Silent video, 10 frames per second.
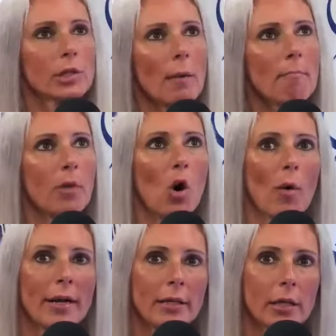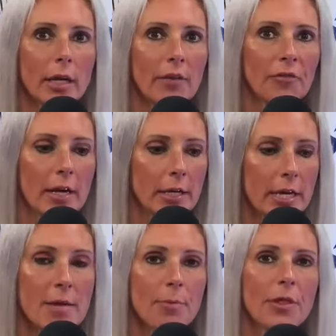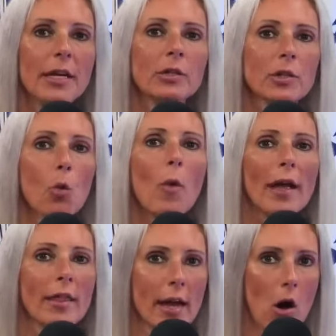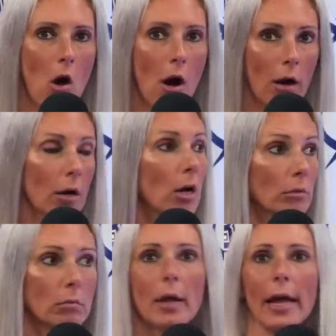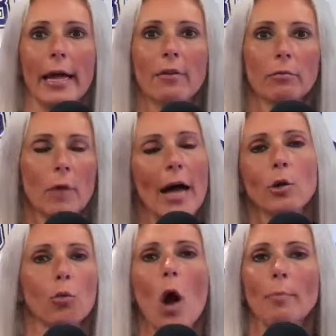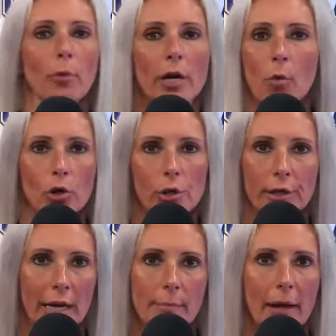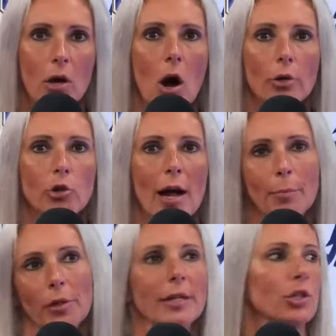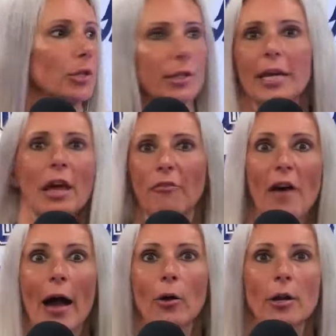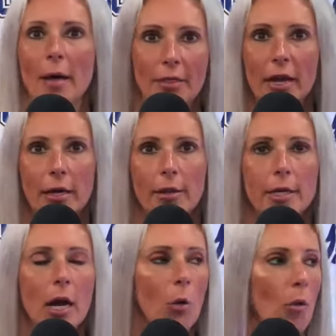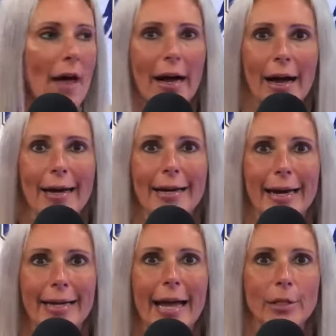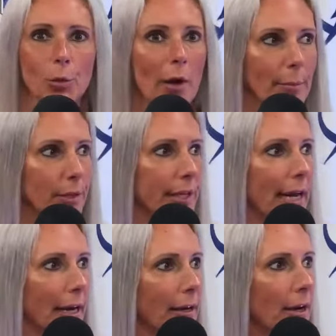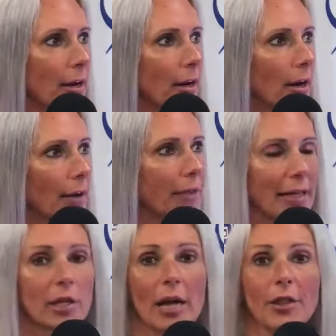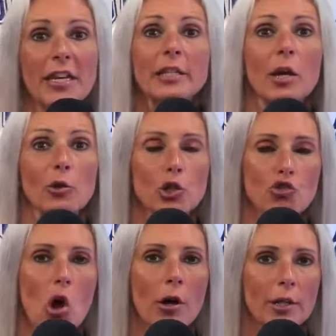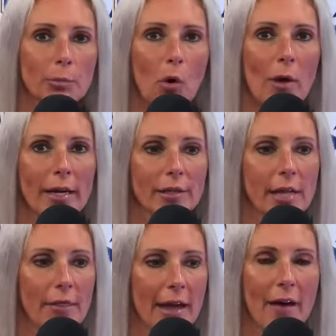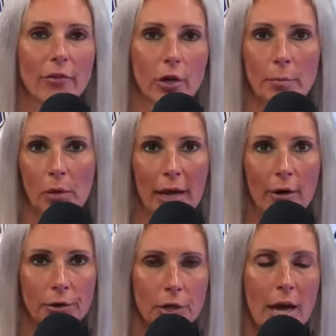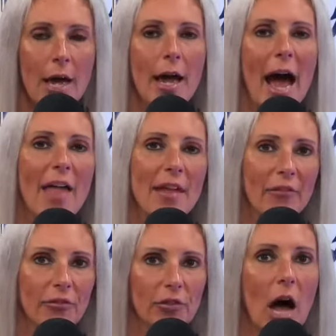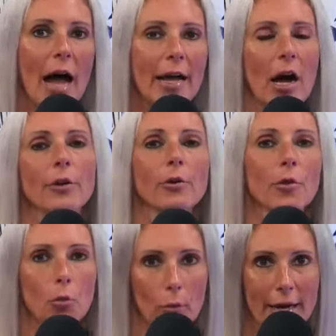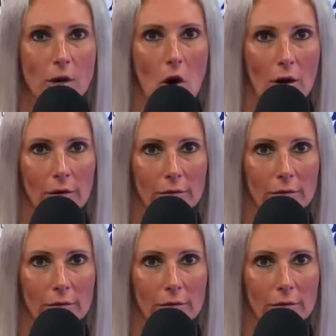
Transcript: point, if they keep things the way they are, I know Rod Brindamore just signed a big contract, but let's just say they fired him at the end of the year. Well, that kind of negates what I'm saying. I think their strongest point is that they have good players and they fly under the radar.